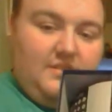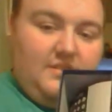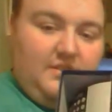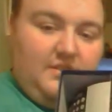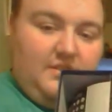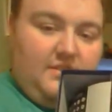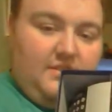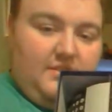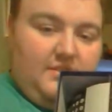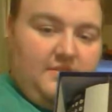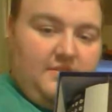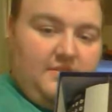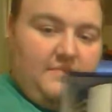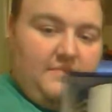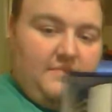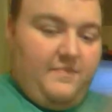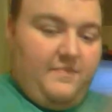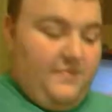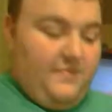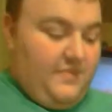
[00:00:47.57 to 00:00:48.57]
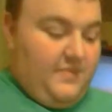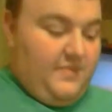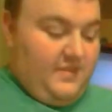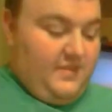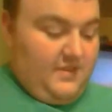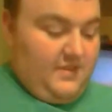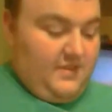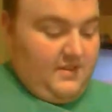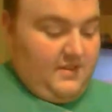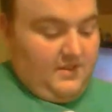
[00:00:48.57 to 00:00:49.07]

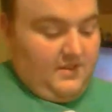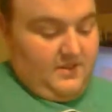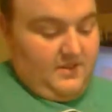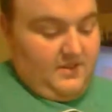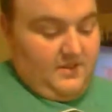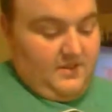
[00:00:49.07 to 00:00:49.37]
(no one is talking)